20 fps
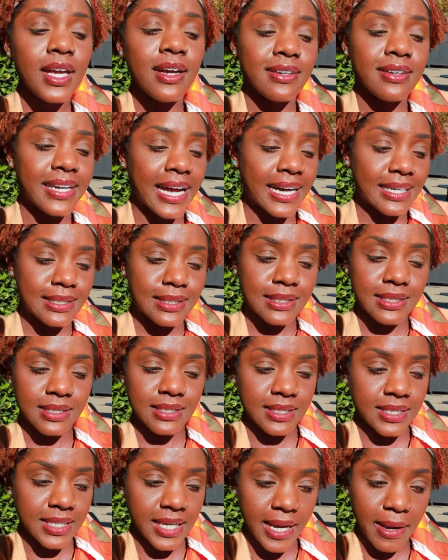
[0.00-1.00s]
Next
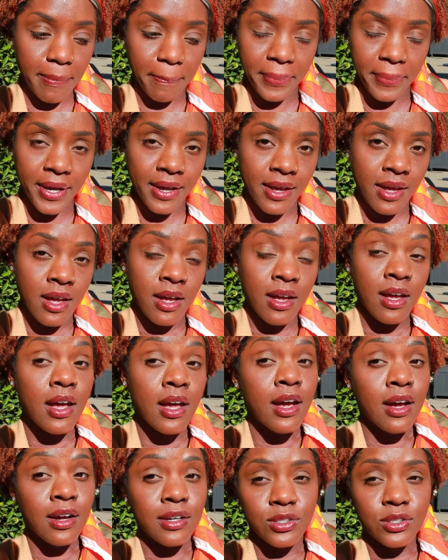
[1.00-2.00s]
tip.
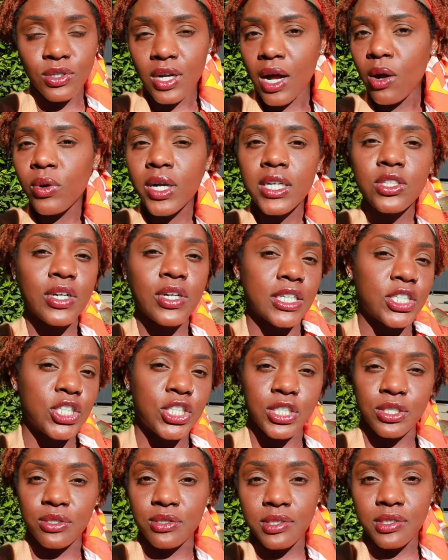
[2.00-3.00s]
Do not wear dress
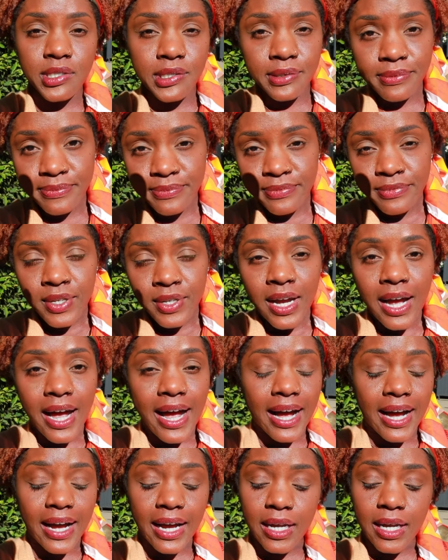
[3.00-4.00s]
shoes.
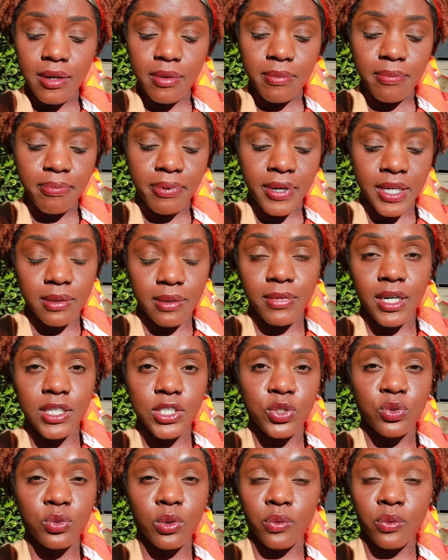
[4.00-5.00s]
I pretty
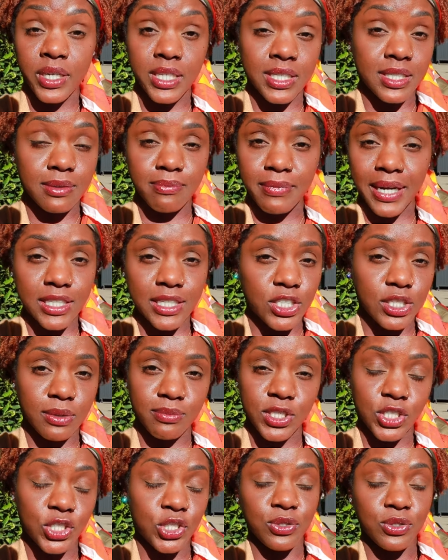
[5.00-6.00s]
much ruined my
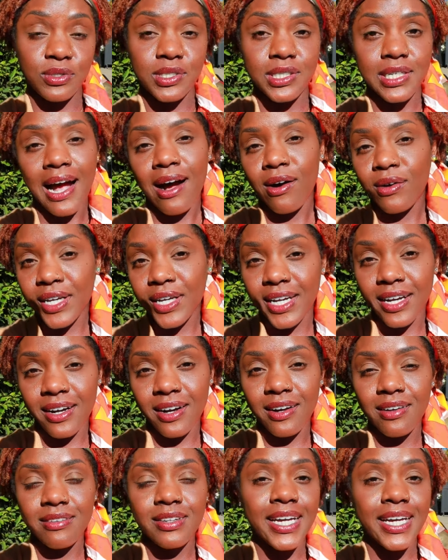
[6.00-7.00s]
Jimmy Choos out
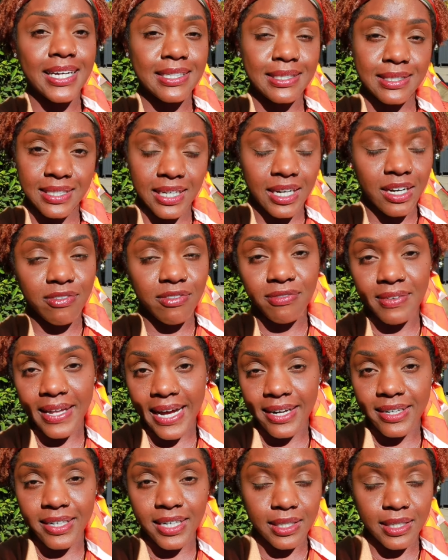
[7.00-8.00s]
here. Yes, they are
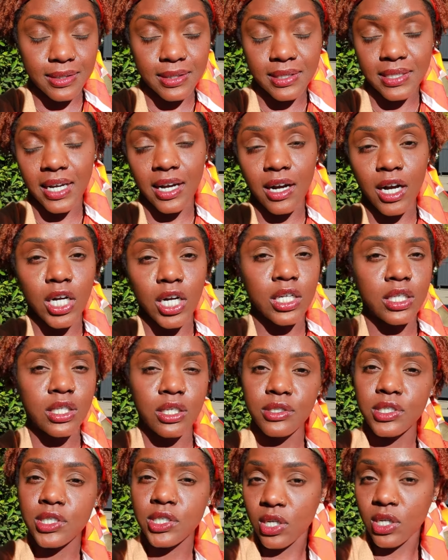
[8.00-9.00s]
flat. Yes, they are
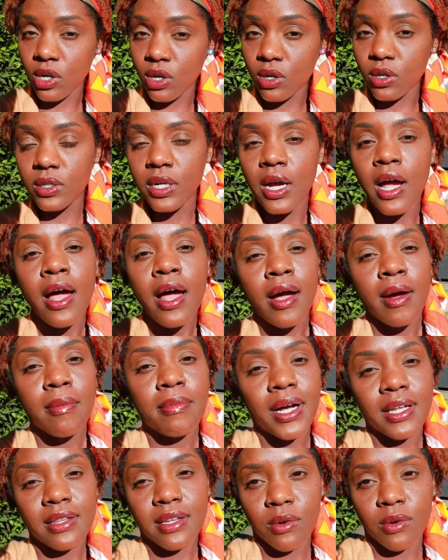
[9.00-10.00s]
closed-toed,
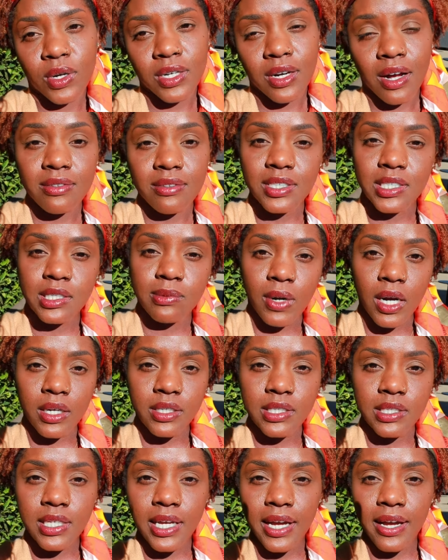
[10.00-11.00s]
but they were not the
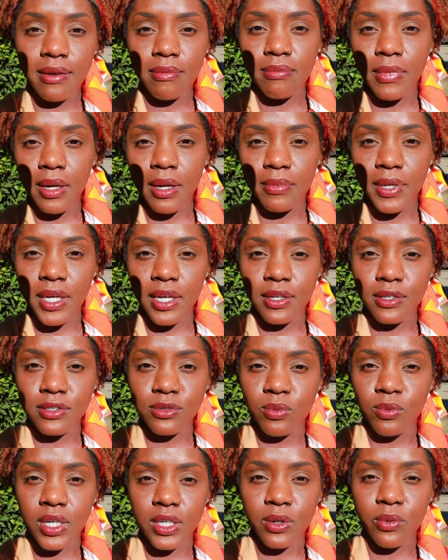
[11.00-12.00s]
smartest thing. Maybe
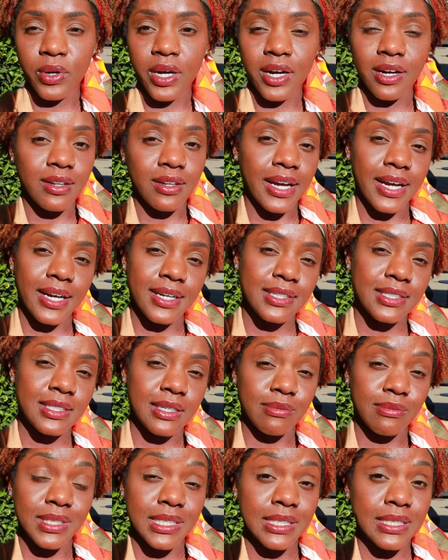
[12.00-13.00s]
you want to wear like
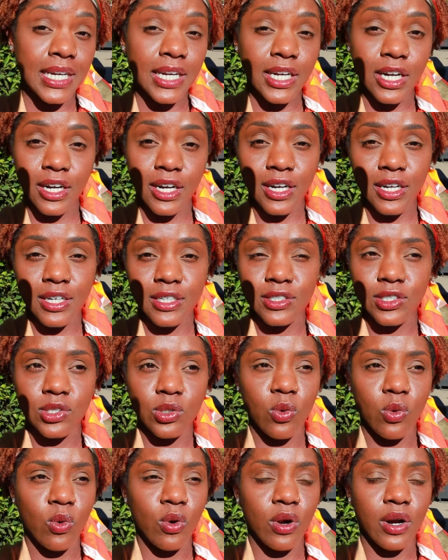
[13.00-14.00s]
some sneakers
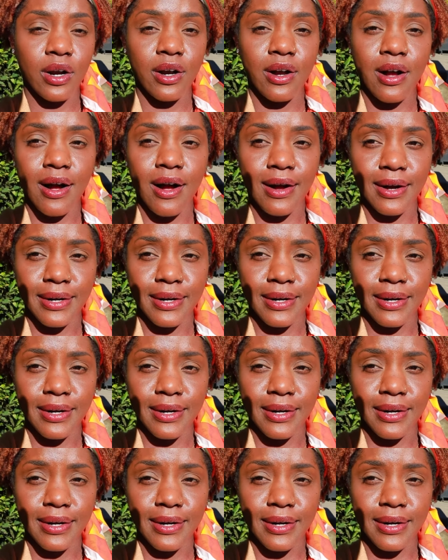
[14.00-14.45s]
or